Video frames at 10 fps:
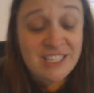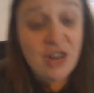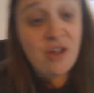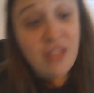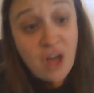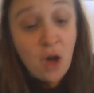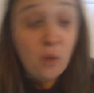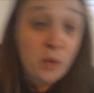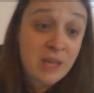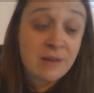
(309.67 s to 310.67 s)
So the
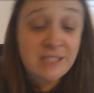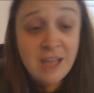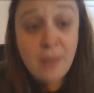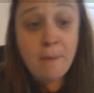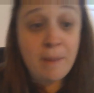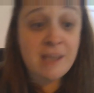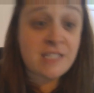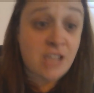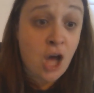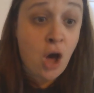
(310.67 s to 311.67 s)
wheels on the
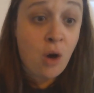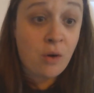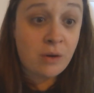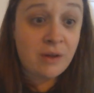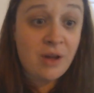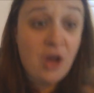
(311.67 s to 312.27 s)
bus go,